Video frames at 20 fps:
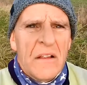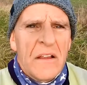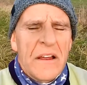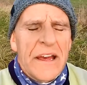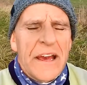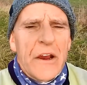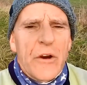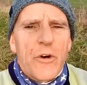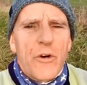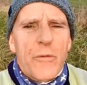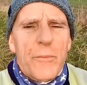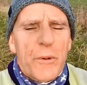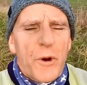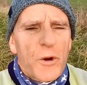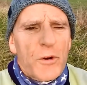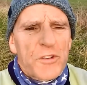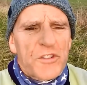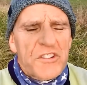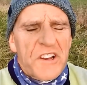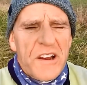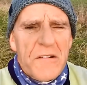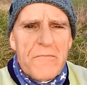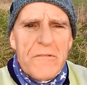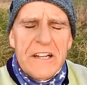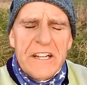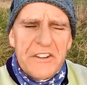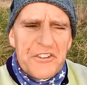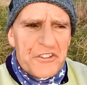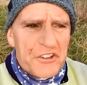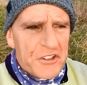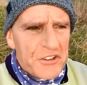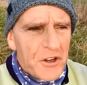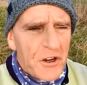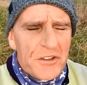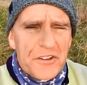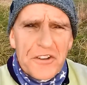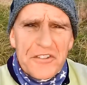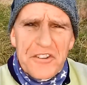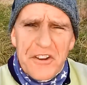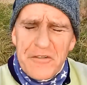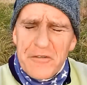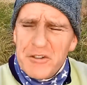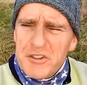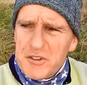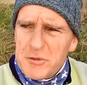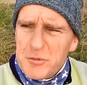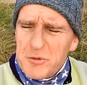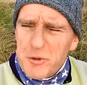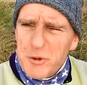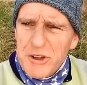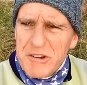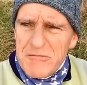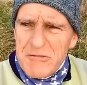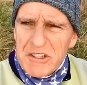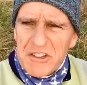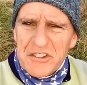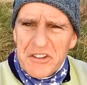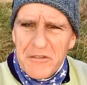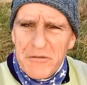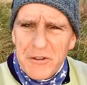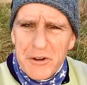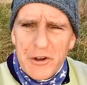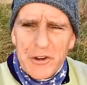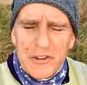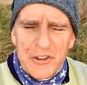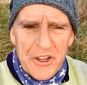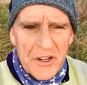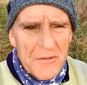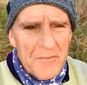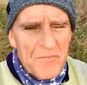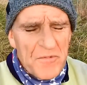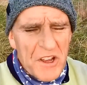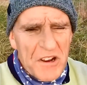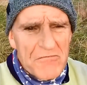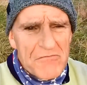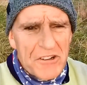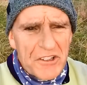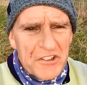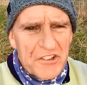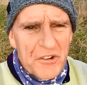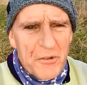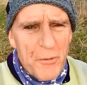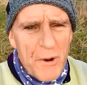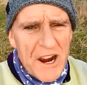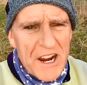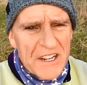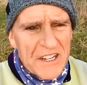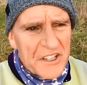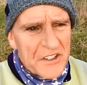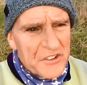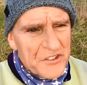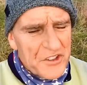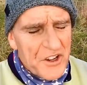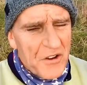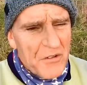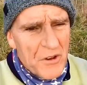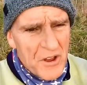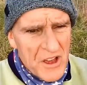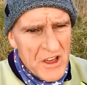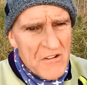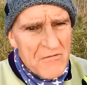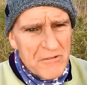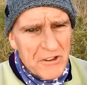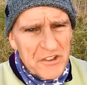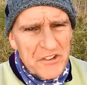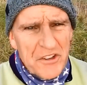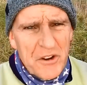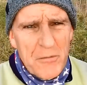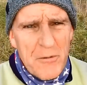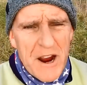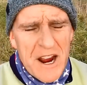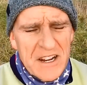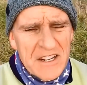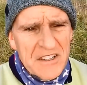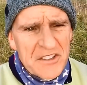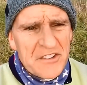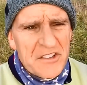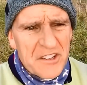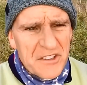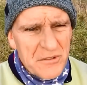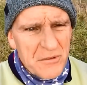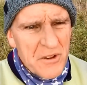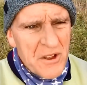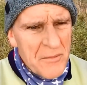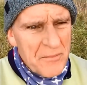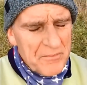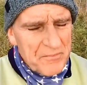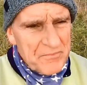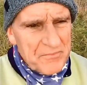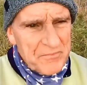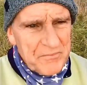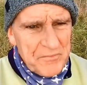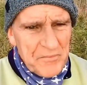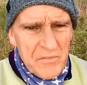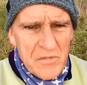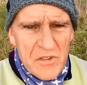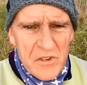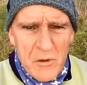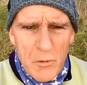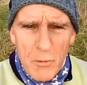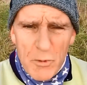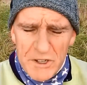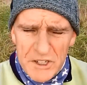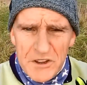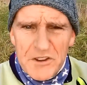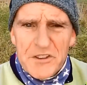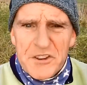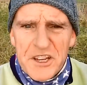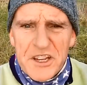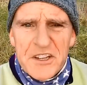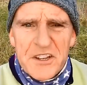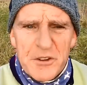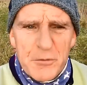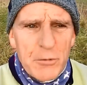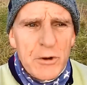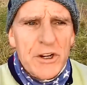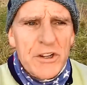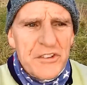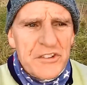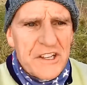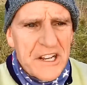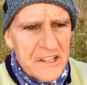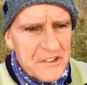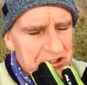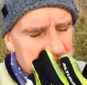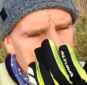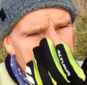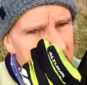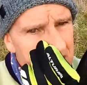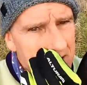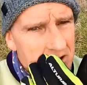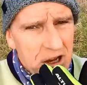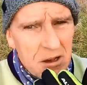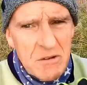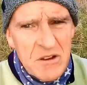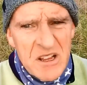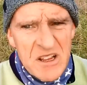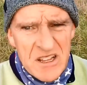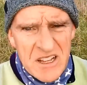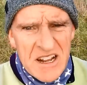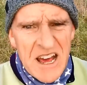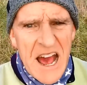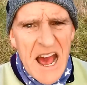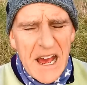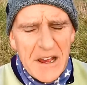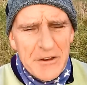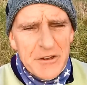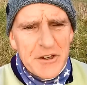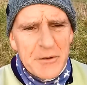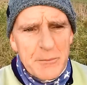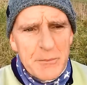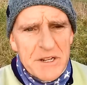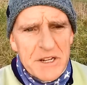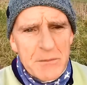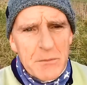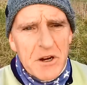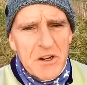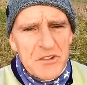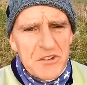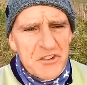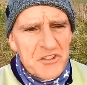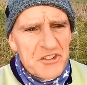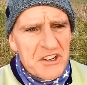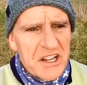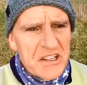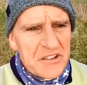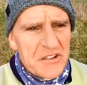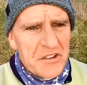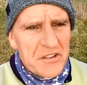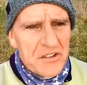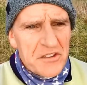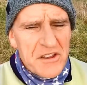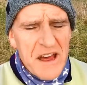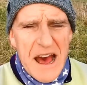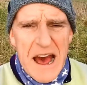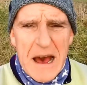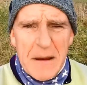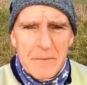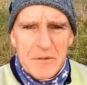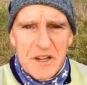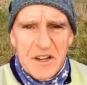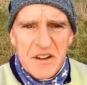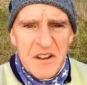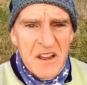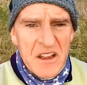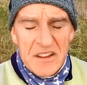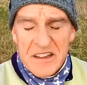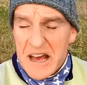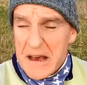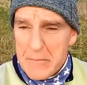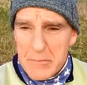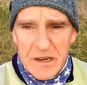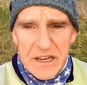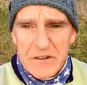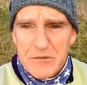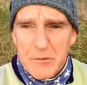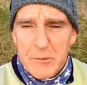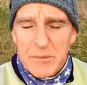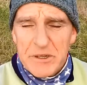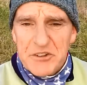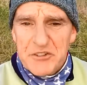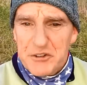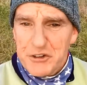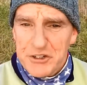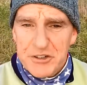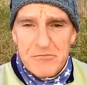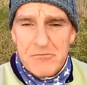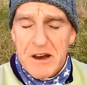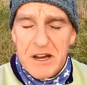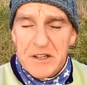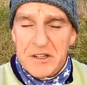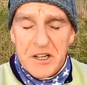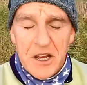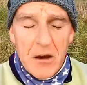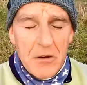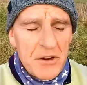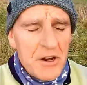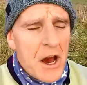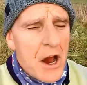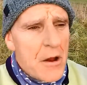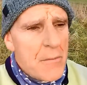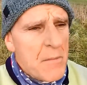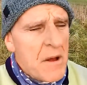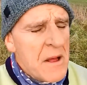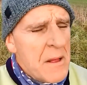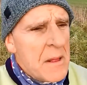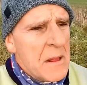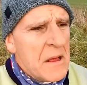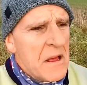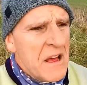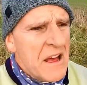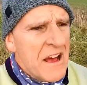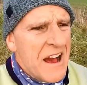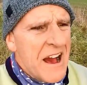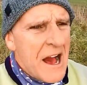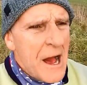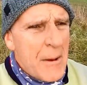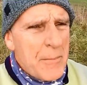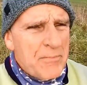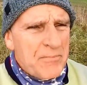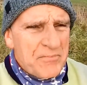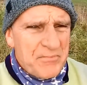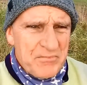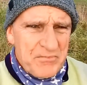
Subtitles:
It all boils down really to knowing the difference between risk aversion and risk awareness. So risk awareness is when you think of the worst case scenario, how you can minimise the chances of that happening. That may even be turning around and going home.